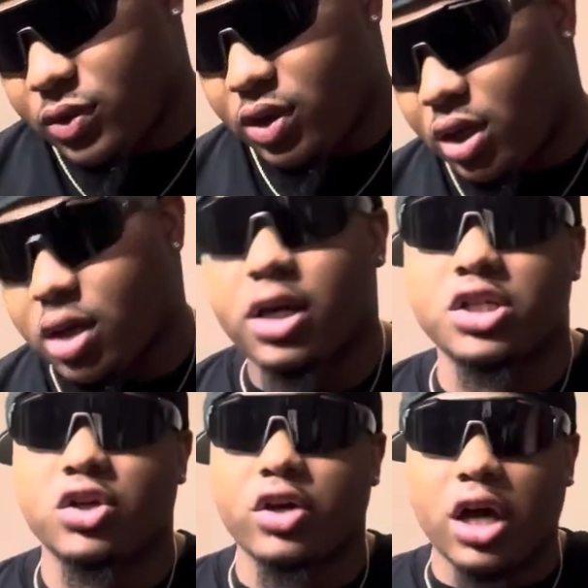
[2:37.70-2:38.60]
yeah, and
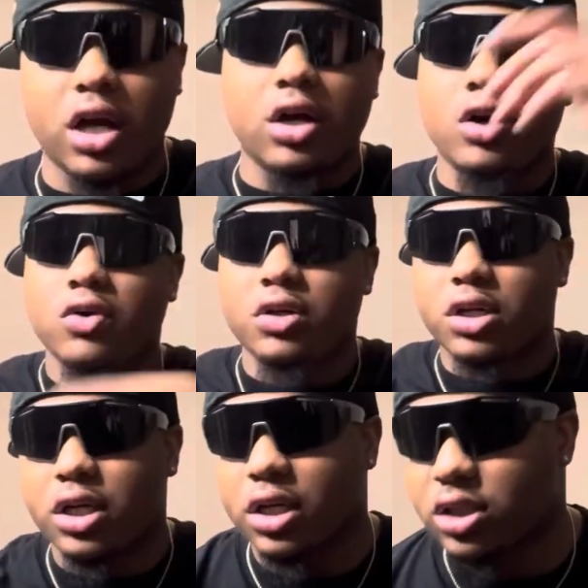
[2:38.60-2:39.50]
show y'all the whole
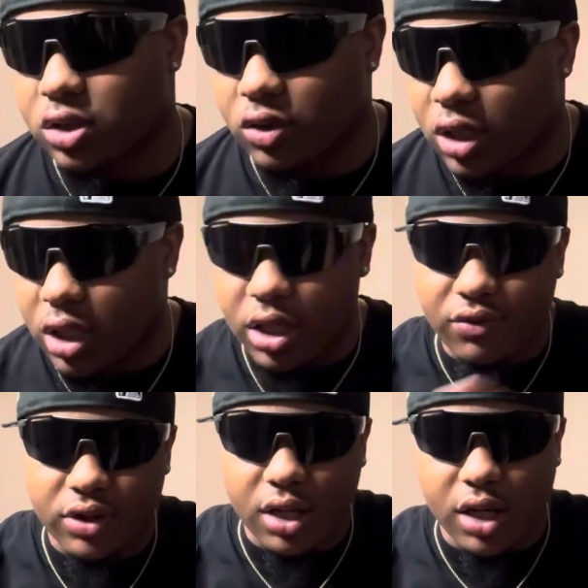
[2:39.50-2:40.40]
cut, show y'all
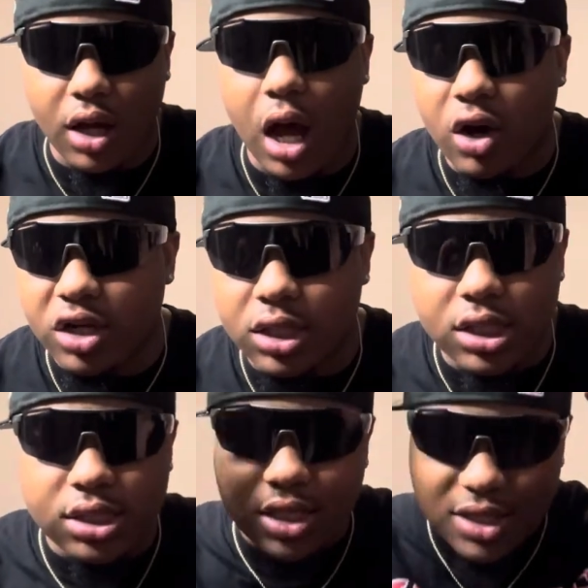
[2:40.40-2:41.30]
everything, all the
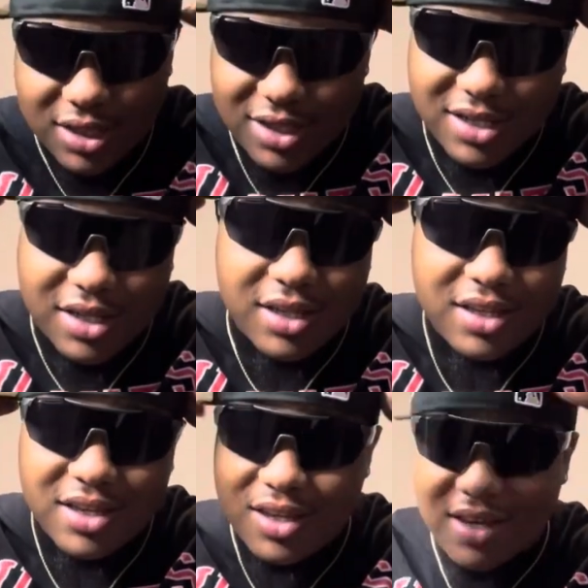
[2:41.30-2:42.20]
details of the cut.
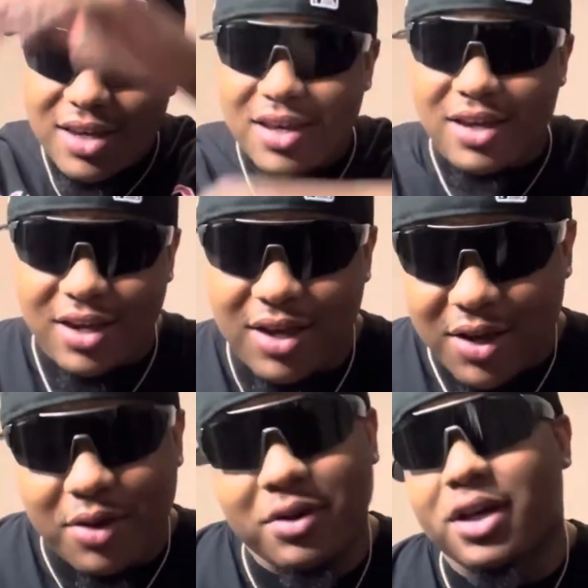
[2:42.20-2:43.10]

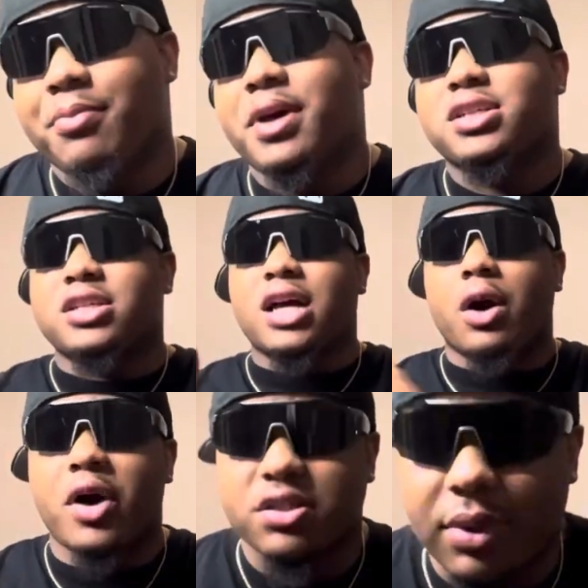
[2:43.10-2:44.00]
But yeah, make sure
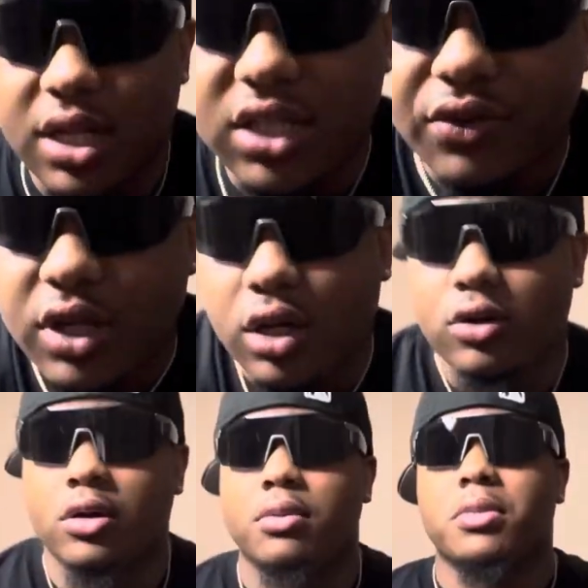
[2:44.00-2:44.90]
y'all watch my next video.
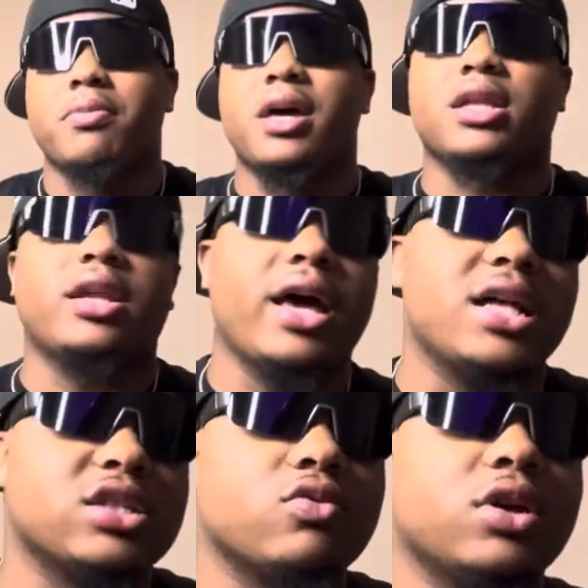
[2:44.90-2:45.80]
But man, today I
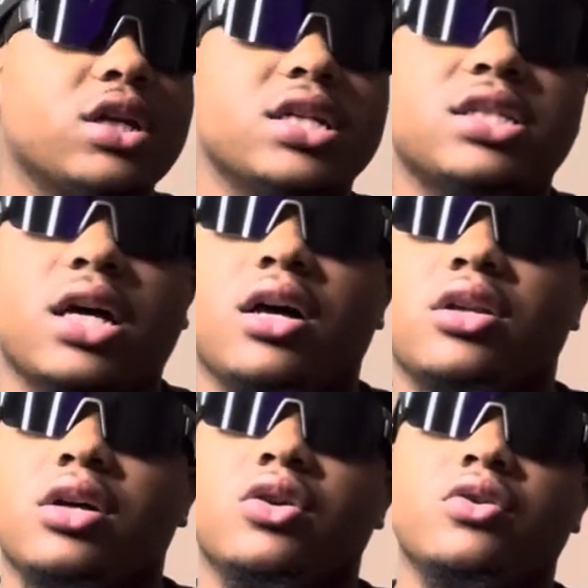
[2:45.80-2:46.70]
just wanna let y'all
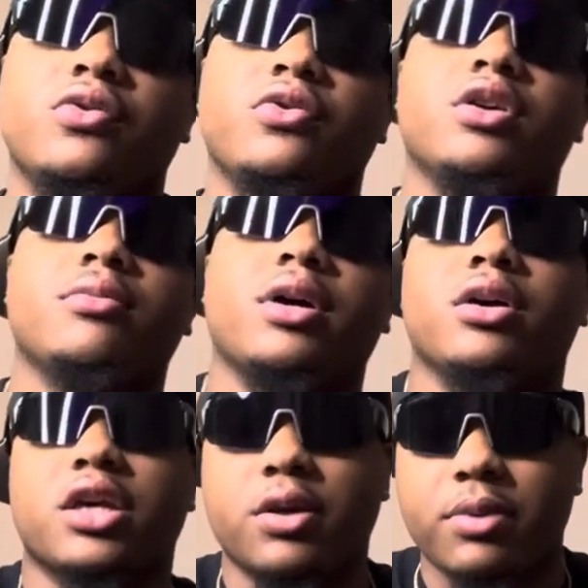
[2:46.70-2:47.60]
know, you feel me? I
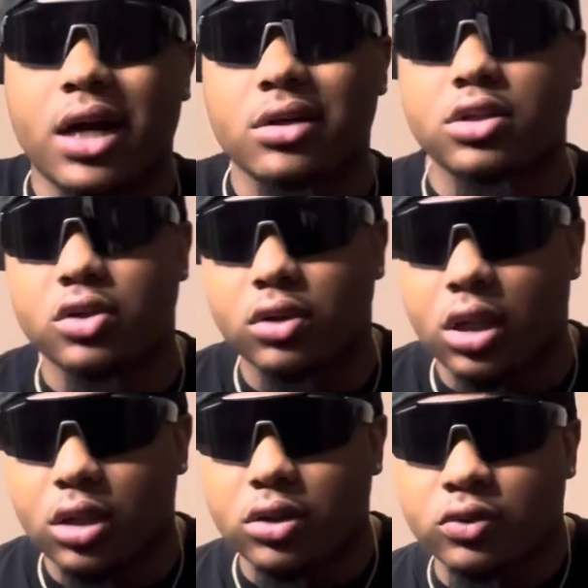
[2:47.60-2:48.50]
don't keep y'all too
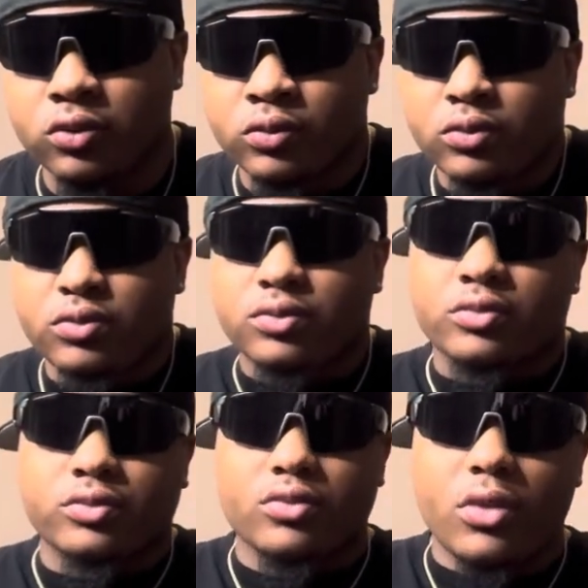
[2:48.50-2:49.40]
long.
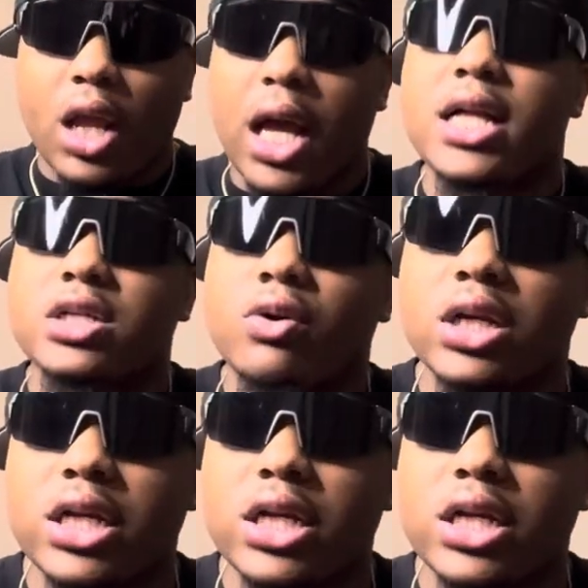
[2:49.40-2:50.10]
I just wanna